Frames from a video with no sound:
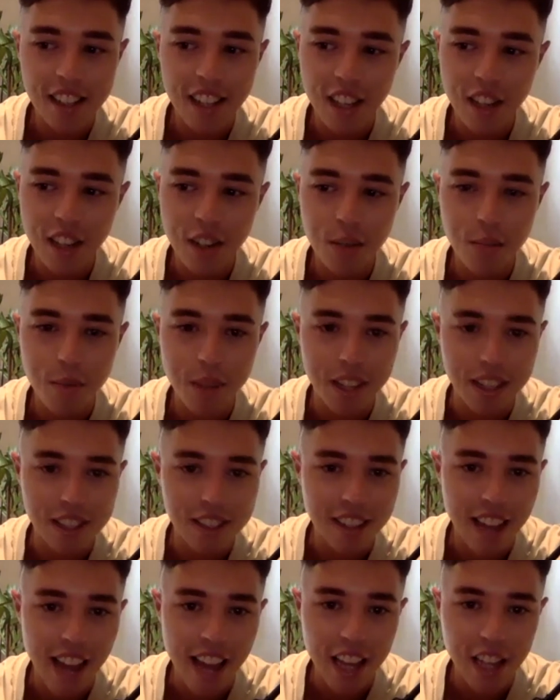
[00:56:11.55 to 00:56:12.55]
It could be a
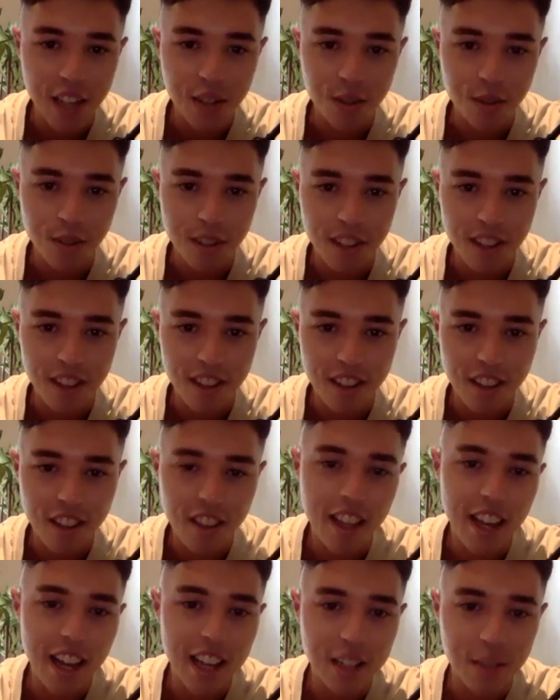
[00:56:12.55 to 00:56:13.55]
stage with
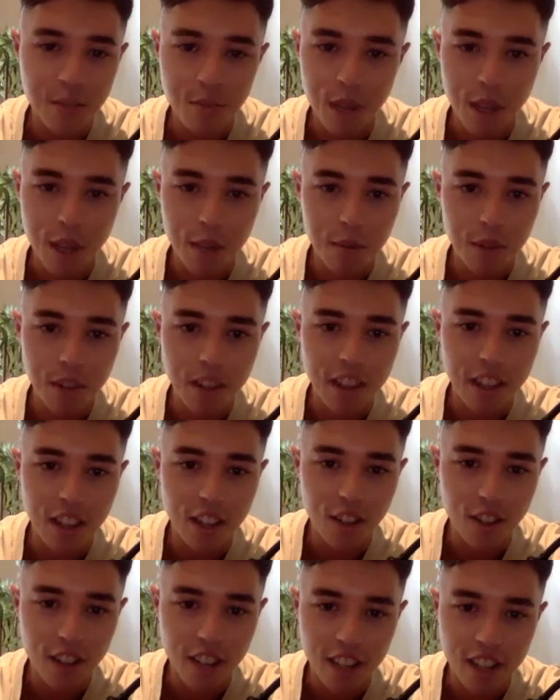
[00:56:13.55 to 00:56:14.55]
1,000 people in the
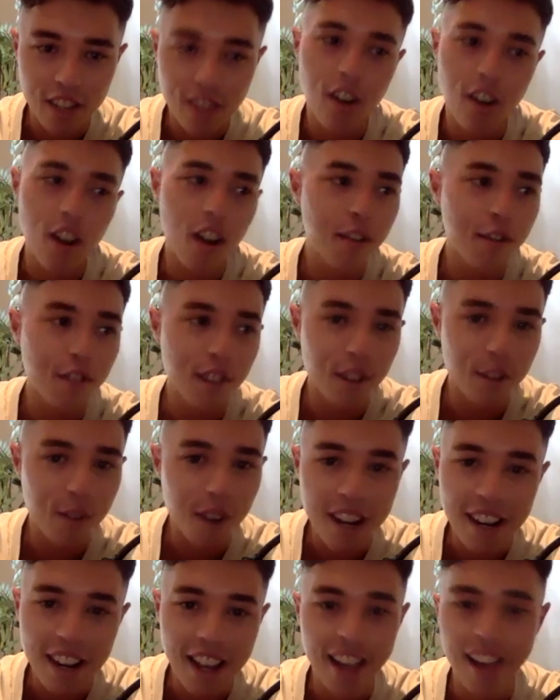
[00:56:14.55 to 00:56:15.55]
audience, or hopefully
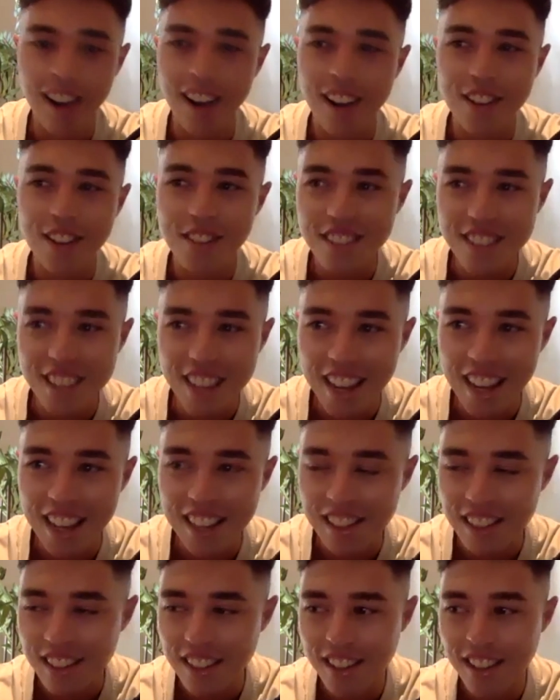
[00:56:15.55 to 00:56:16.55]
one day
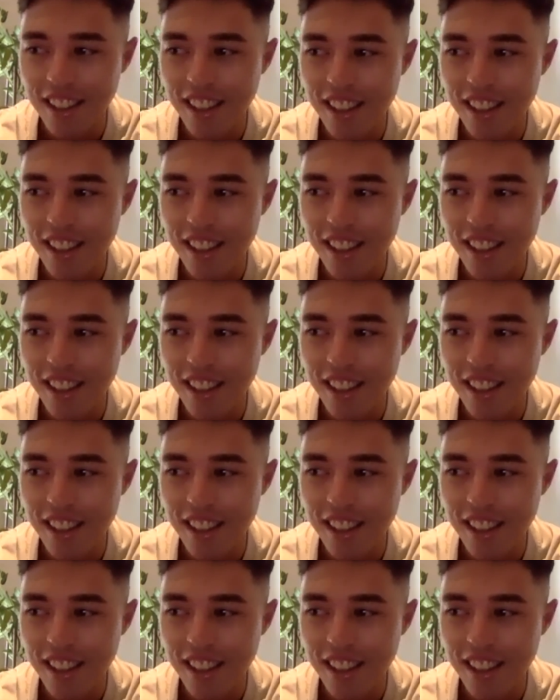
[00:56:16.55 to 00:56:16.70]
100,000.